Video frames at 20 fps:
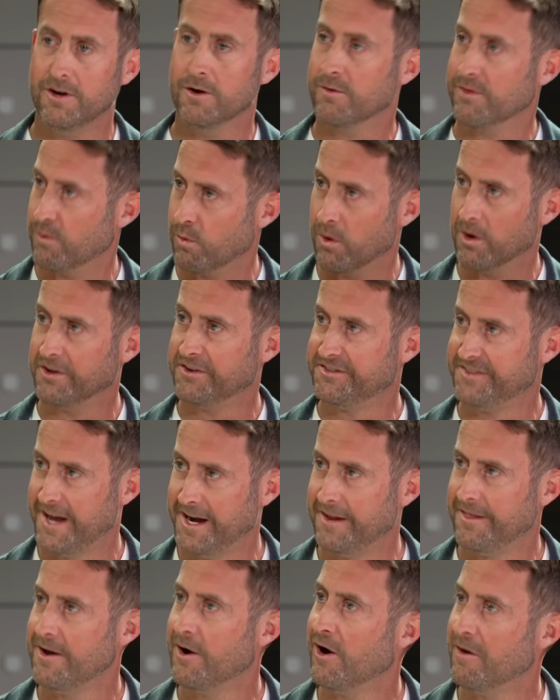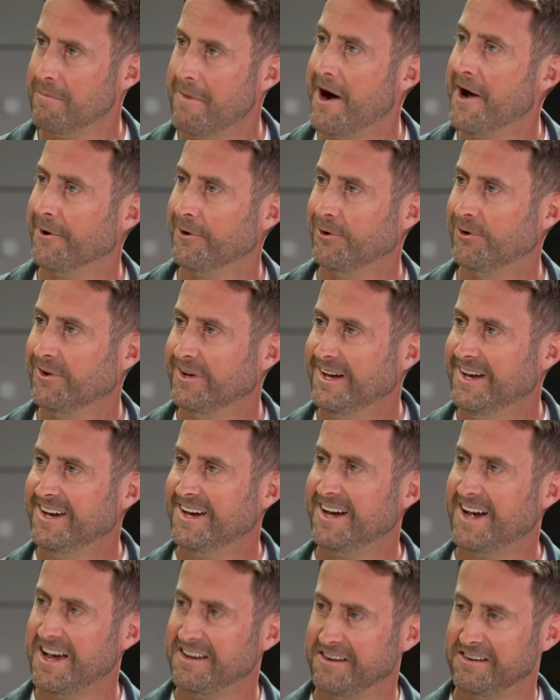know, the world's state-of-the-art model
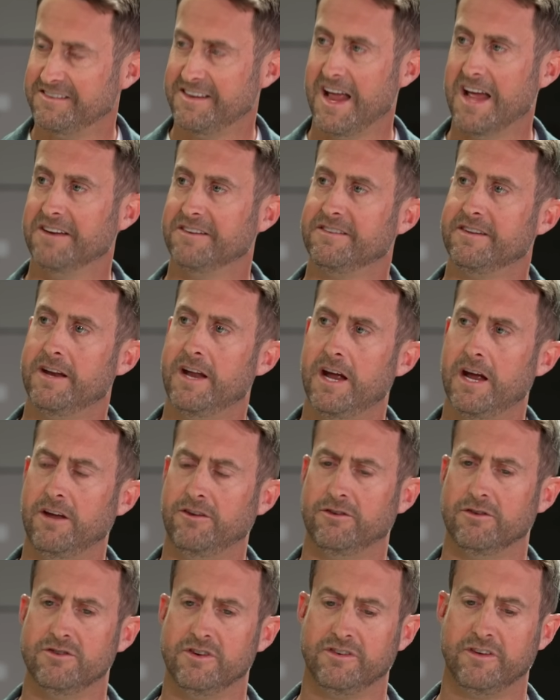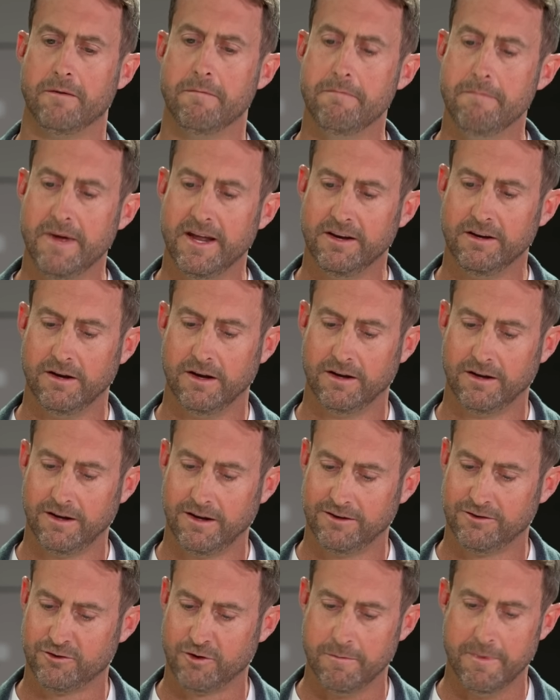as it stands today. So just a, min, a,
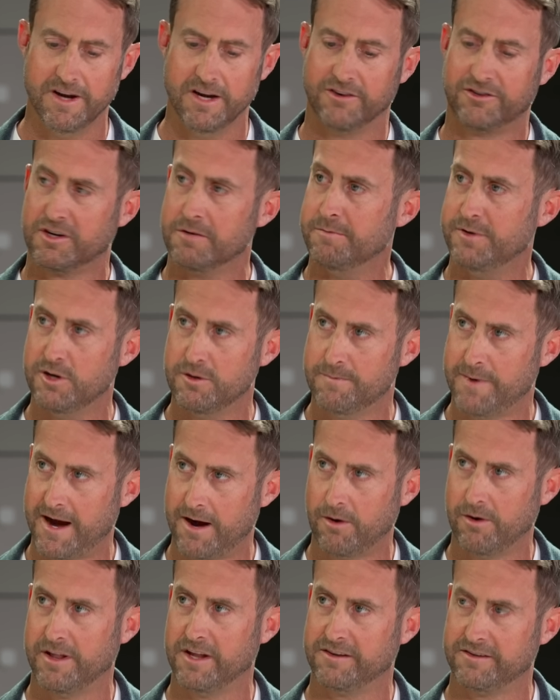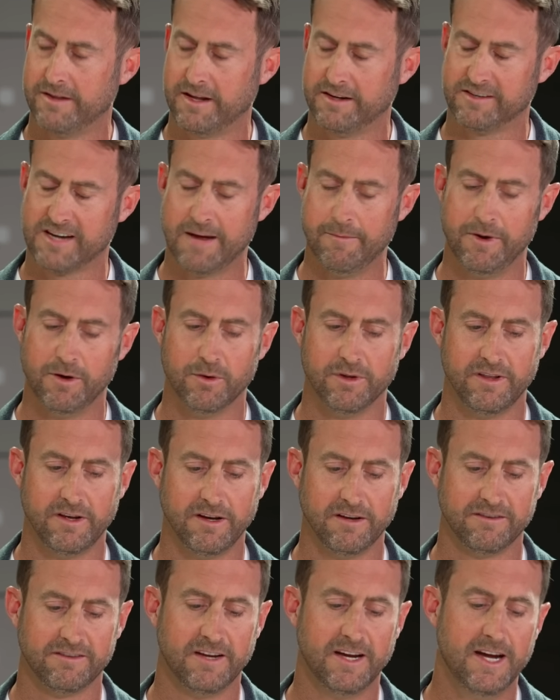tremendous compute power that's that's coming with
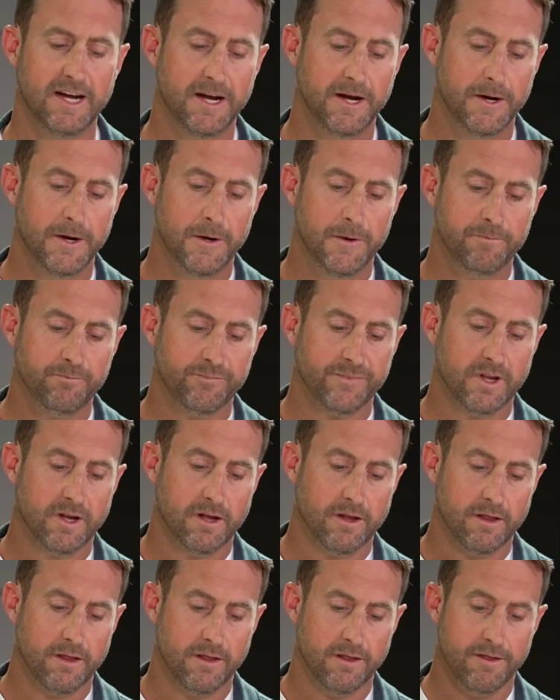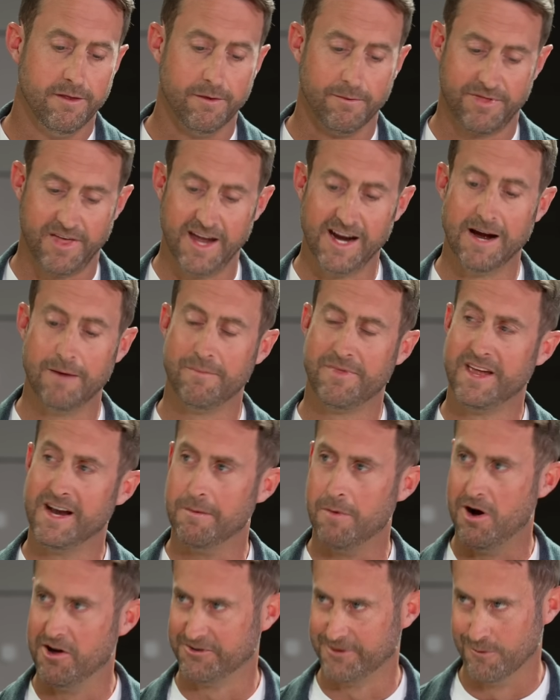this. The thing I'm thing I'm
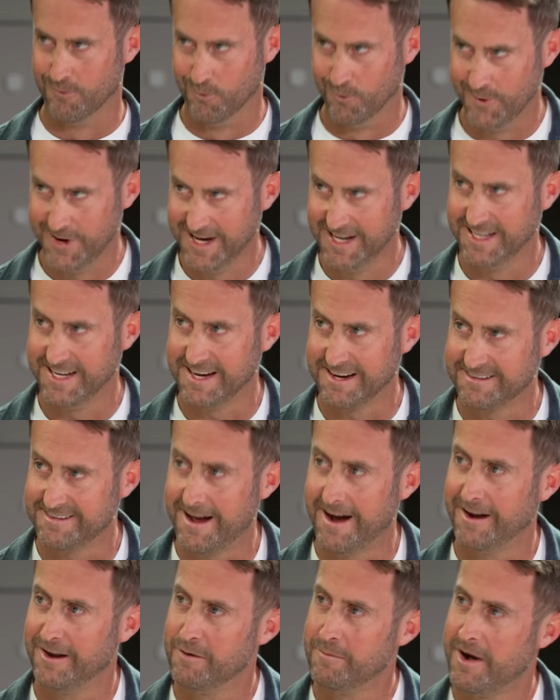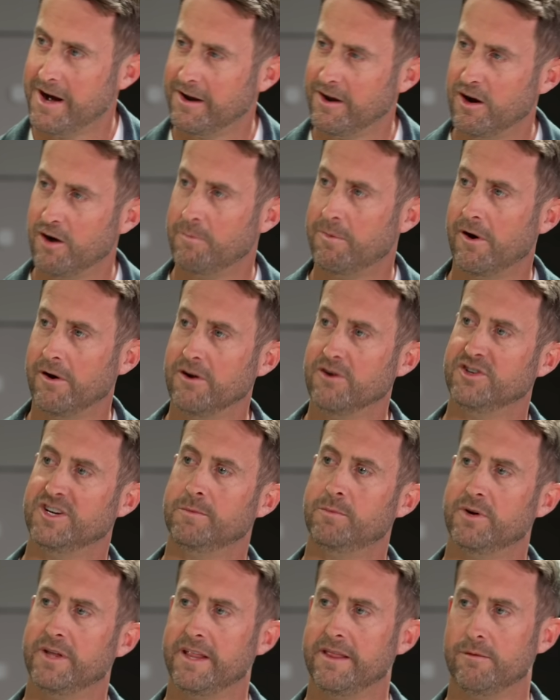also really excited about in our partnership
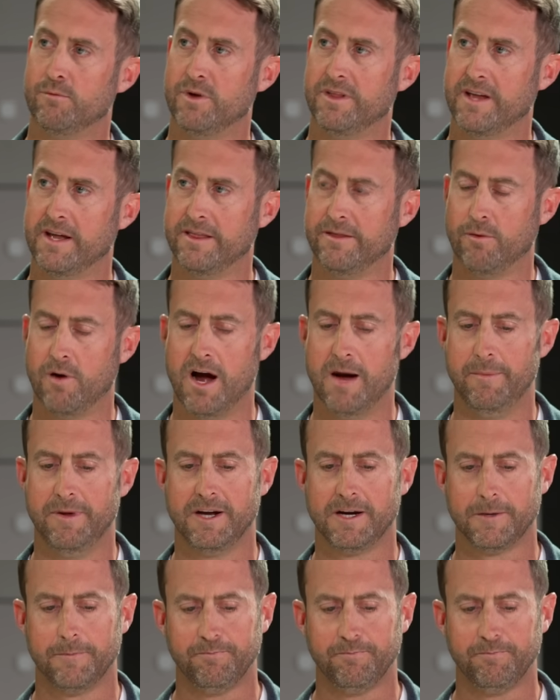with, with Anthropic